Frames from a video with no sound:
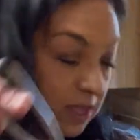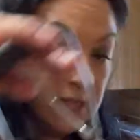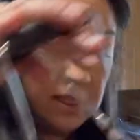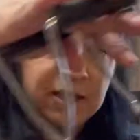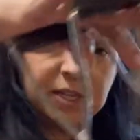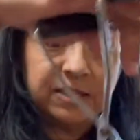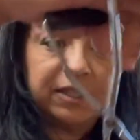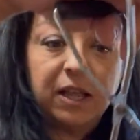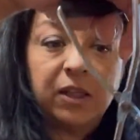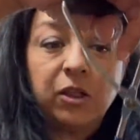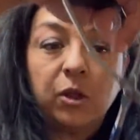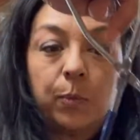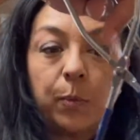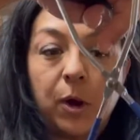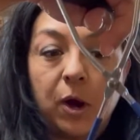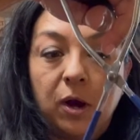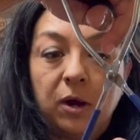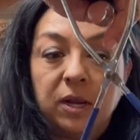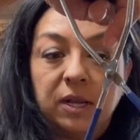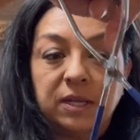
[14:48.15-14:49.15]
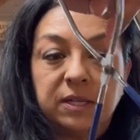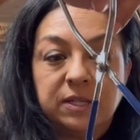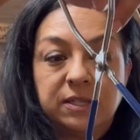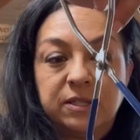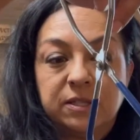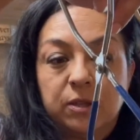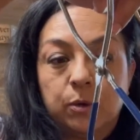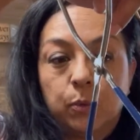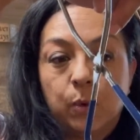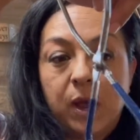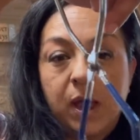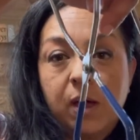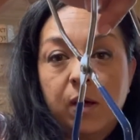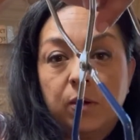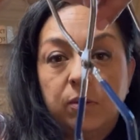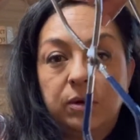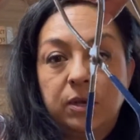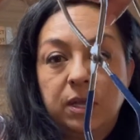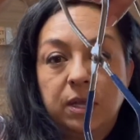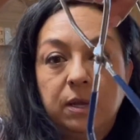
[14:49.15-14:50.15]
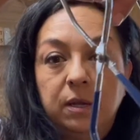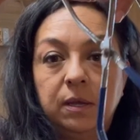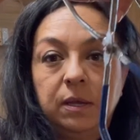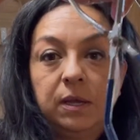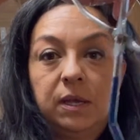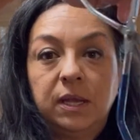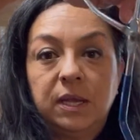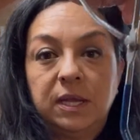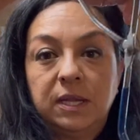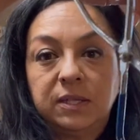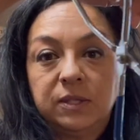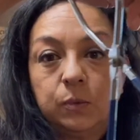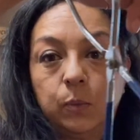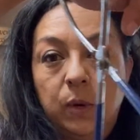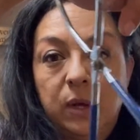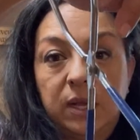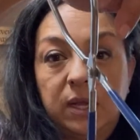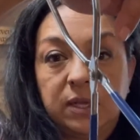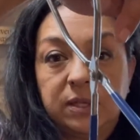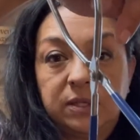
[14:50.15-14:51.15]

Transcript: this other part is the round, is what is